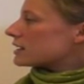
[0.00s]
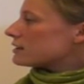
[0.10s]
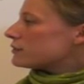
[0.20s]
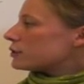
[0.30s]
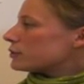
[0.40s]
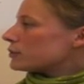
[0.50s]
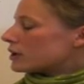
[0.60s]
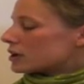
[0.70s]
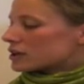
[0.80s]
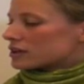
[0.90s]
give
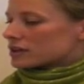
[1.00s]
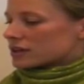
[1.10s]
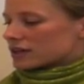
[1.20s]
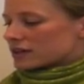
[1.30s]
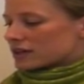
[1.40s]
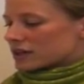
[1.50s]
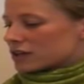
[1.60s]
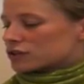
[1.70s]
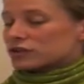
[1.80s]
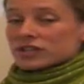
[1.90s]
you
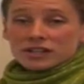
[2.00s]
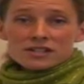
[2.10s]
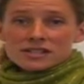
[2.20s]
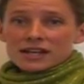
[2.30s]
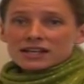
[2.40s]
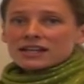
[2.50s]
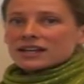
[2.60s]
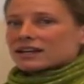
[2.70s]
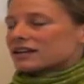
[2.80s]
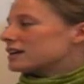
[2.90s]
a good
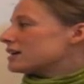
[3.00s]
understanding